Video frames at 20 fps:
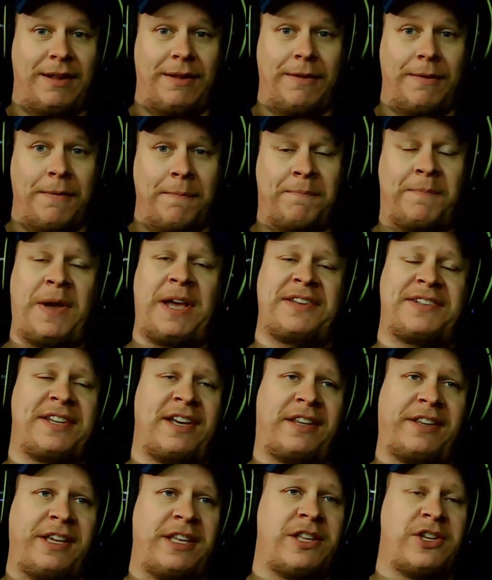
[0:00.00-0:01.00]

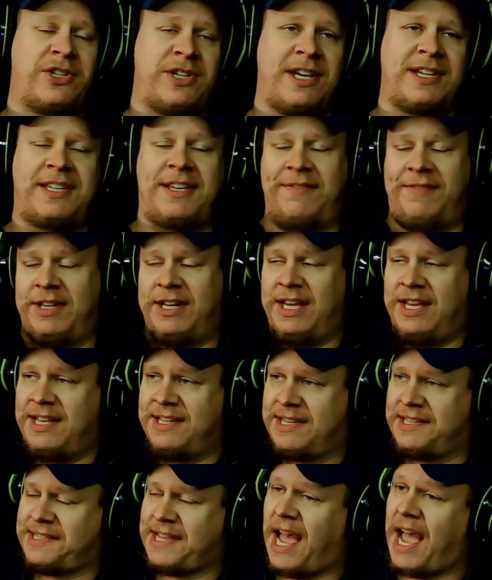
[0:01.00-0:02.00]
Basically, the gist of it
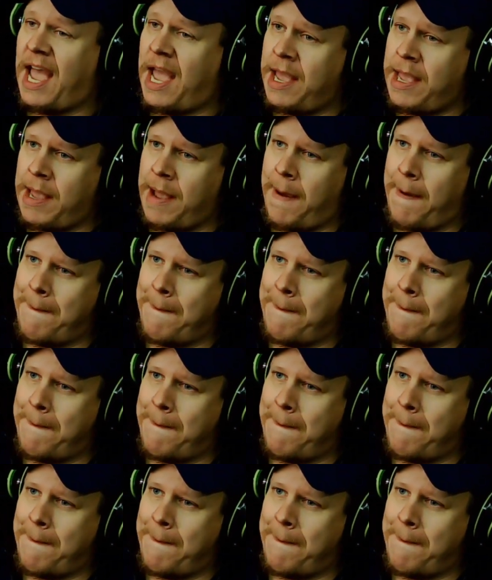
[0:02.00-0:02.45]
is I